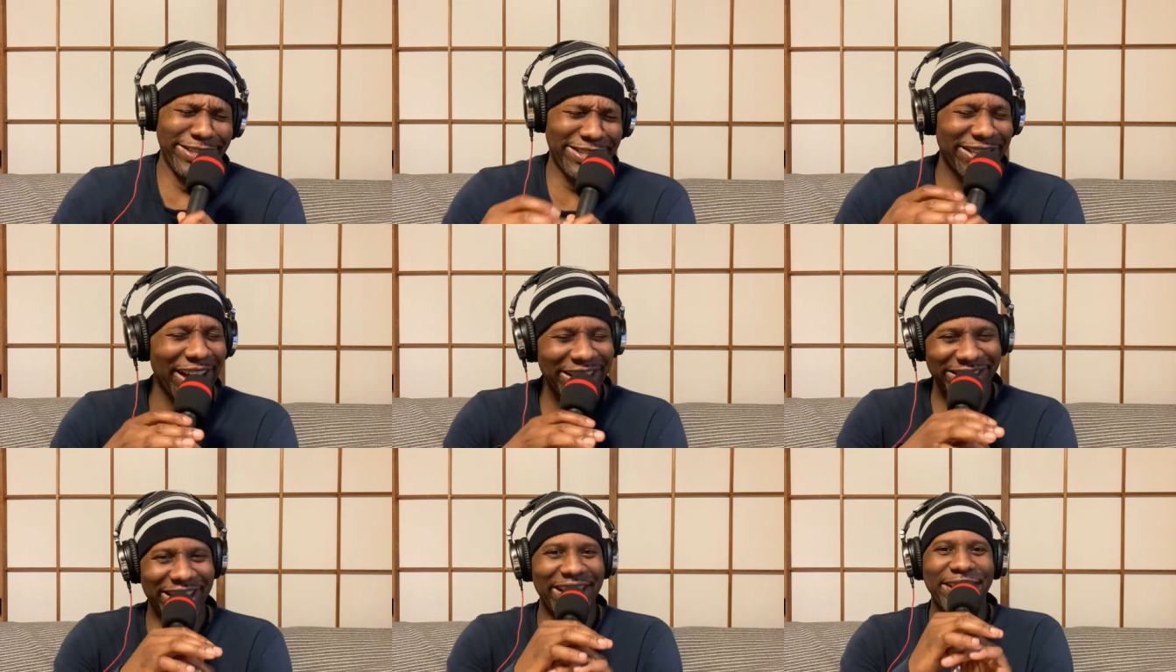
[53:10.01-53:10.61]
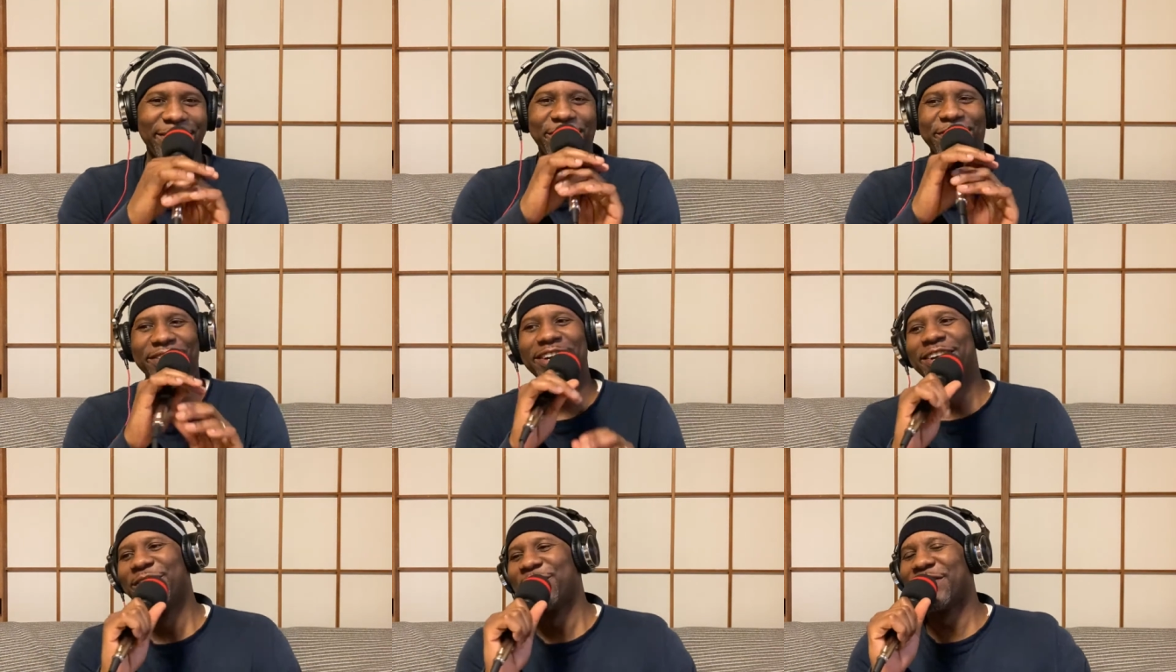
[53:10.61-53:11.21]
God damn.
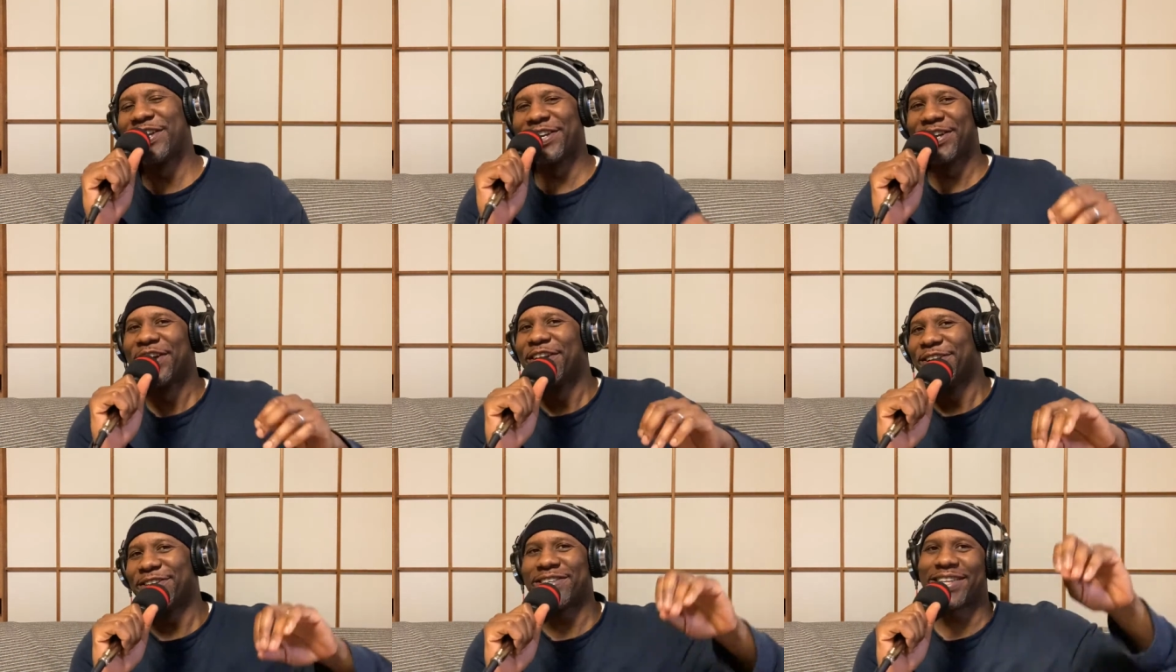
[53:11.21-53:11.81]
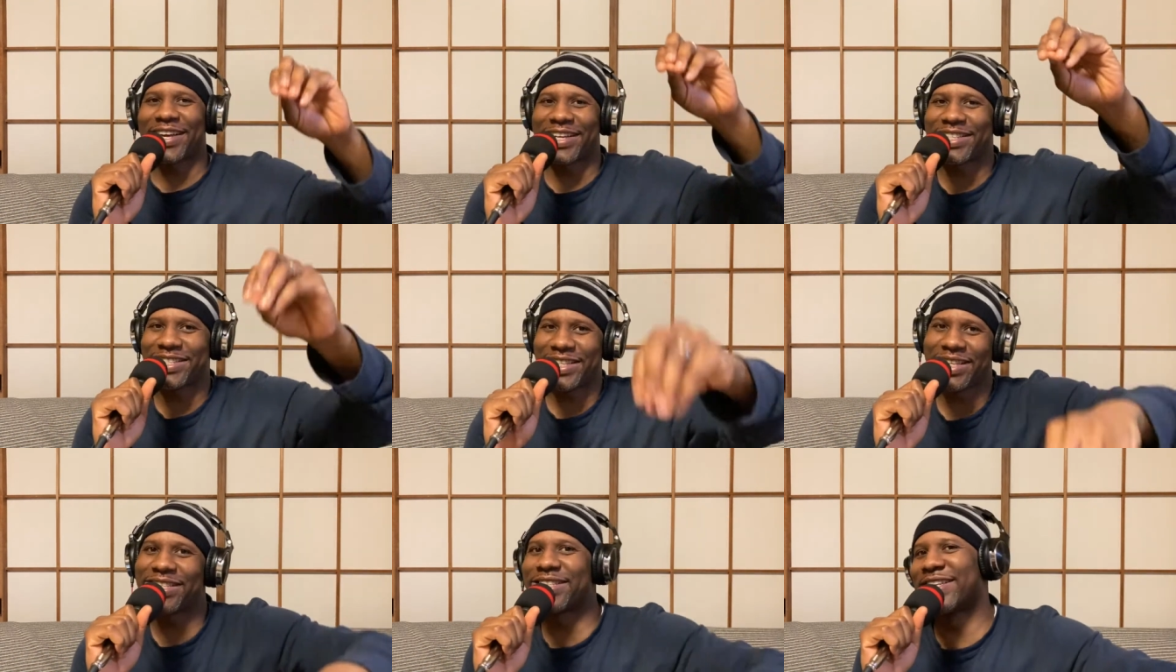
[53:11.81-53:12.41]
You're just like a
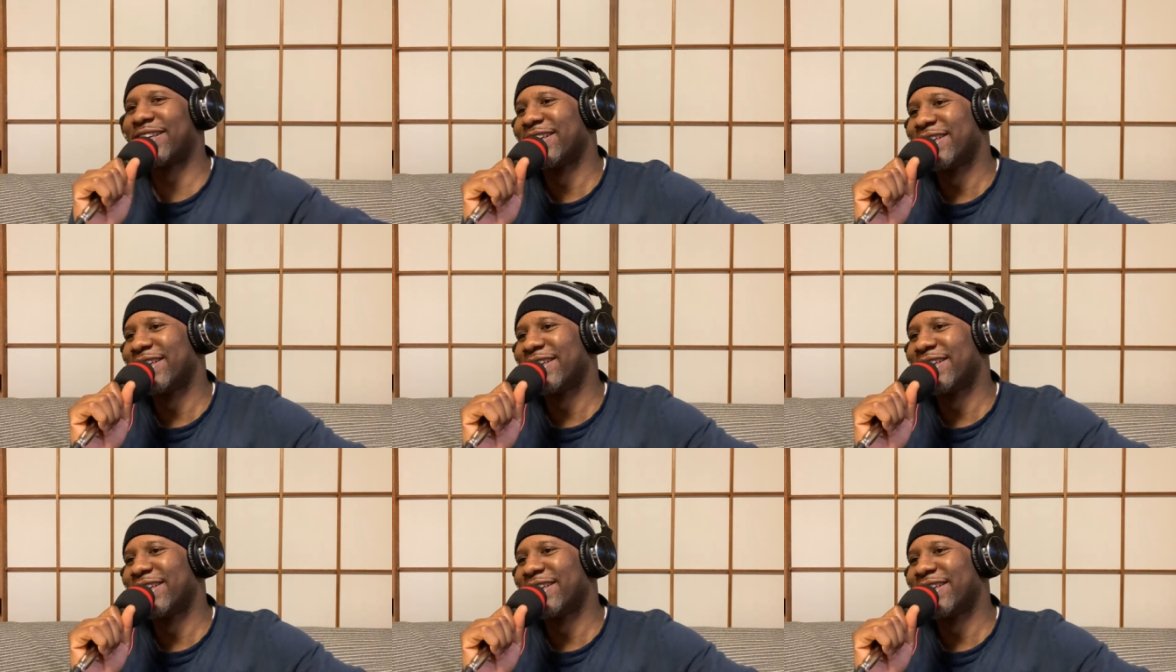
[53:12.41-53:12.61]
cyst.